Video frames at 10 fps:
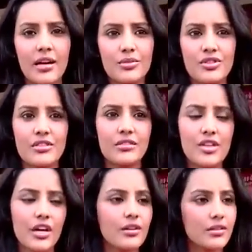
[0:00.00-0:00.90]
I'm still
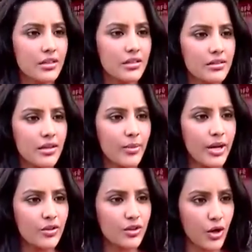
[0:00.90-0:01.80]
trying to learn
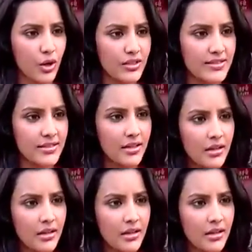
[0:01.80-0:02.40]
about the cause.